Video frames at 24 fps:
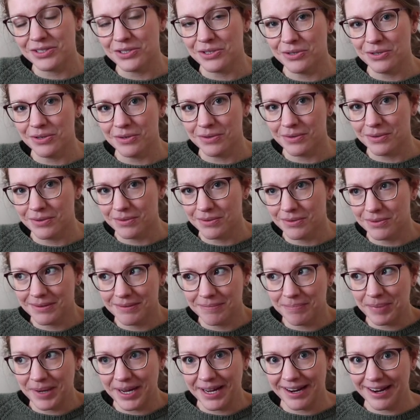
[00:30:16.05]
to
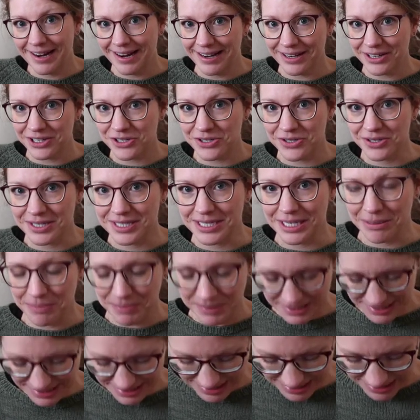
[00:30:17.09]
buy extra
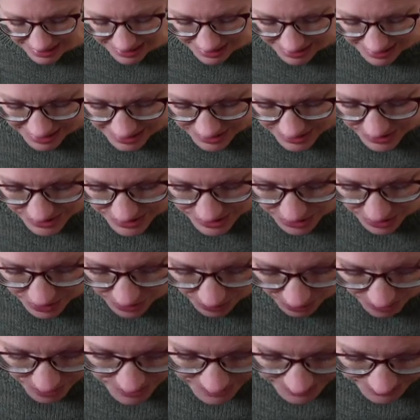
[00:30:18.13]
tips.
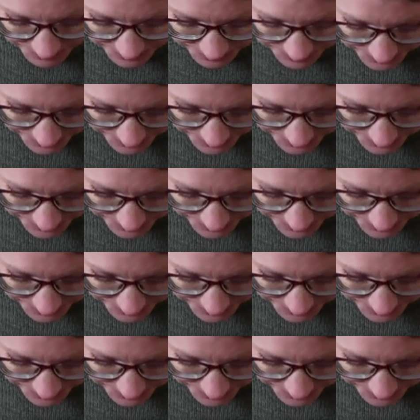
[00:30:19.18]
So